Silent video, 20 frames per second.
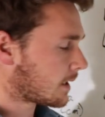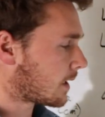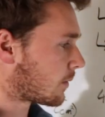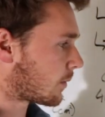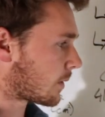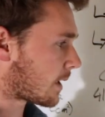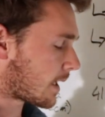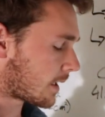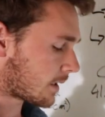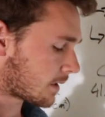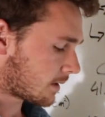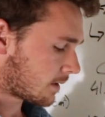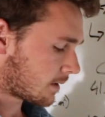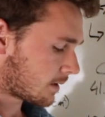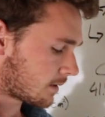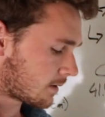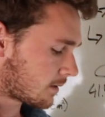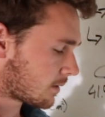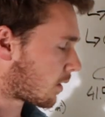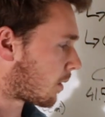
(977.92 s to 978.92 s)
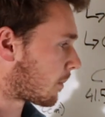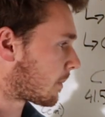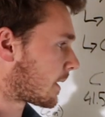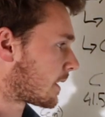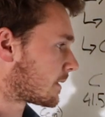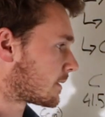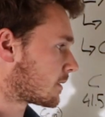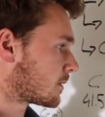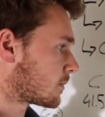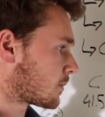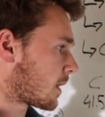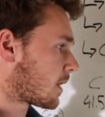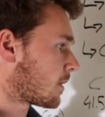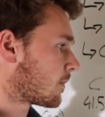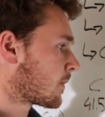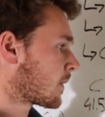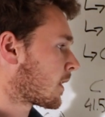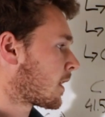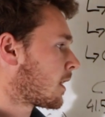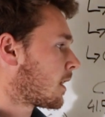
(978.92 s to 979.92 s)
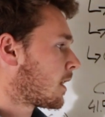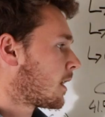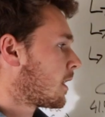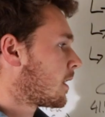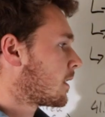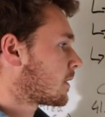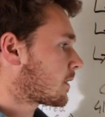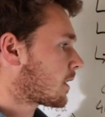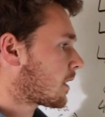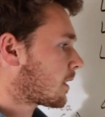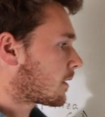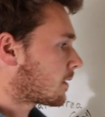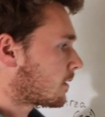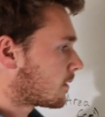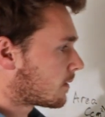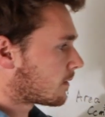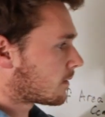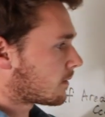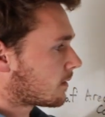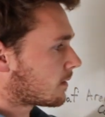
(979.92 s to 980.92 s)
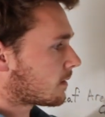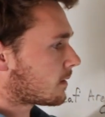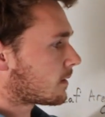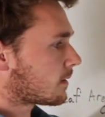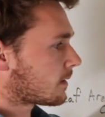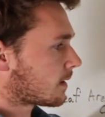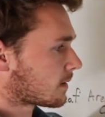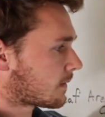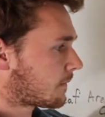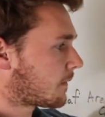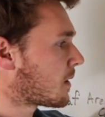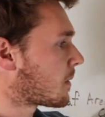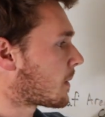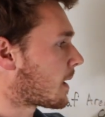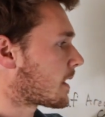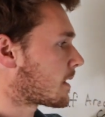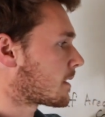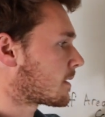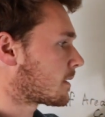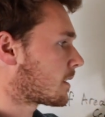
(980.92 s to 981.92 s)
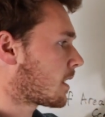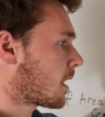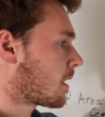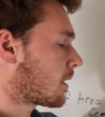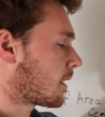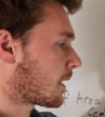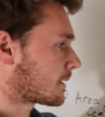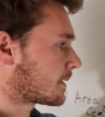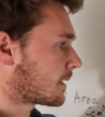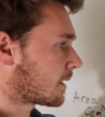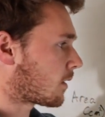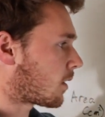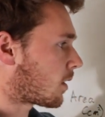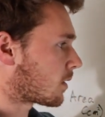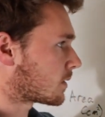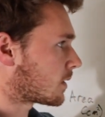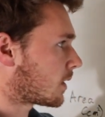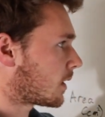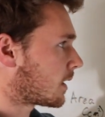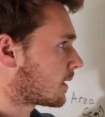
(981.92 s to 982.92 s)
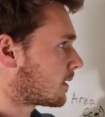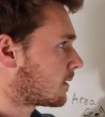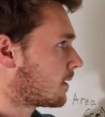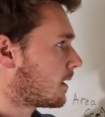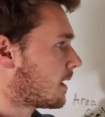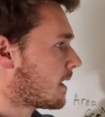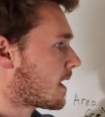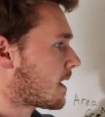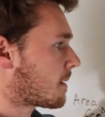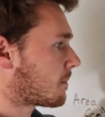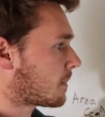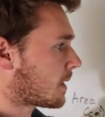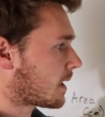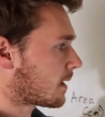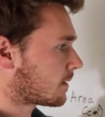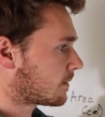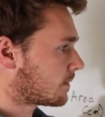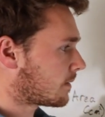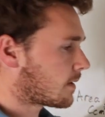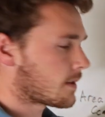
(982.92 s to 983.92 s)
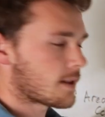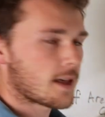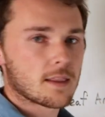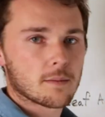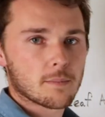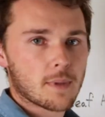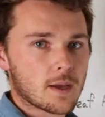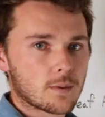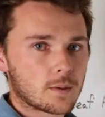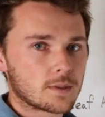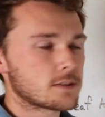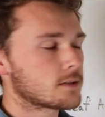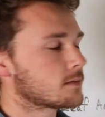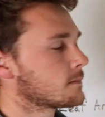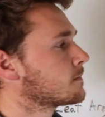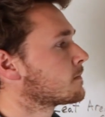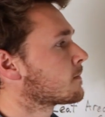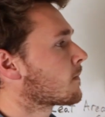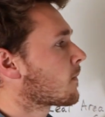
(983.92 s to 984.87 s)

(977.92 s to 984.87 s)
inorganic compounds as well. So there's a few others like zinc oxide, but they're the main ones.